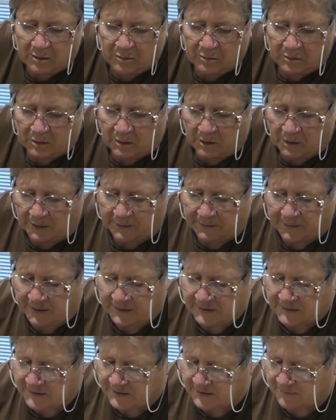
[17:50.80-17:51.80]
Right,
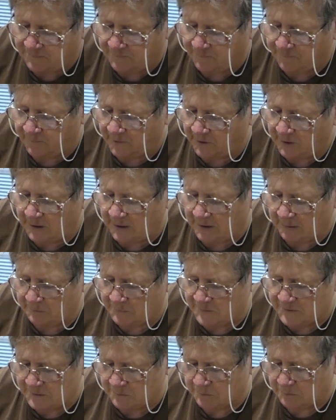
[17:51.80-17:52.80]
that's freed up
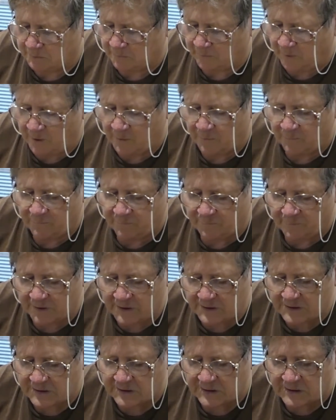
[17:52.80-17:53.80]
some
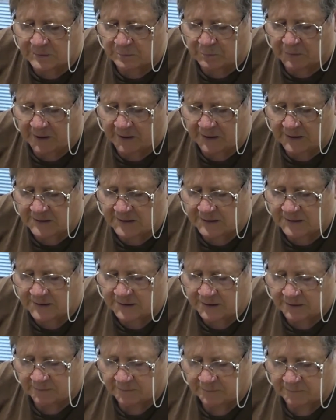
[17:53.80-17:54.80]
freezer space